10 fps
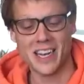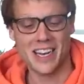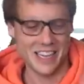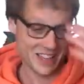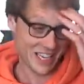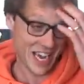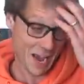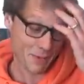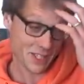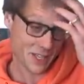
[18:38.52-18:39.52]
uh, the
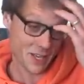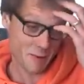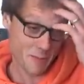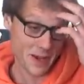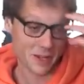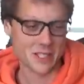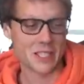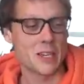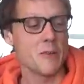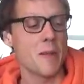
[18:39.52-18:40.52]
cabins that you
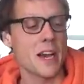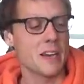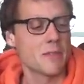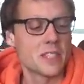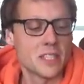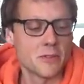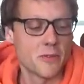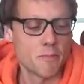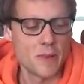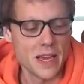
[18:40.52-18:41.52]
built, you might sort
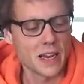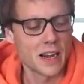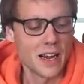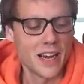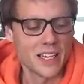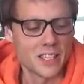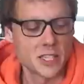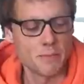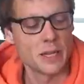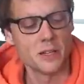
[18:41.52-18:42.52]
of be inclined
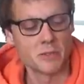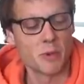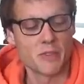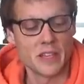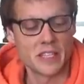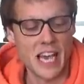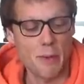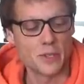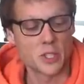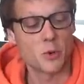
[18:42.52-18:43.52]
to build one of these
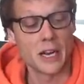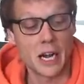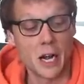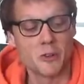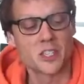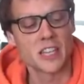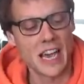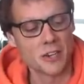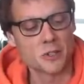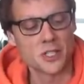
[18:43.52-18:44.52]
cabins quite close to
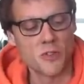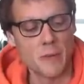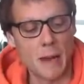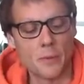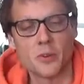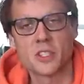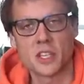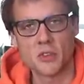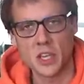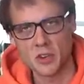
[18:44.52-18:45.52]
the entrance of a map board
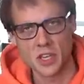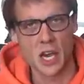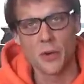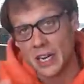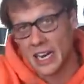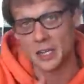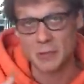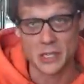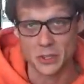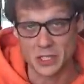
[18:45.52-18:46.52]
so that you can go and collect
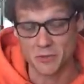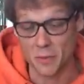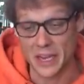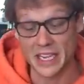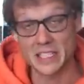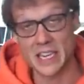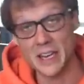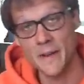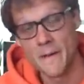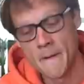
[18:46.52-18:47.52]
resources from it
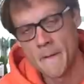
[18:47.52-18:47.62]
easier.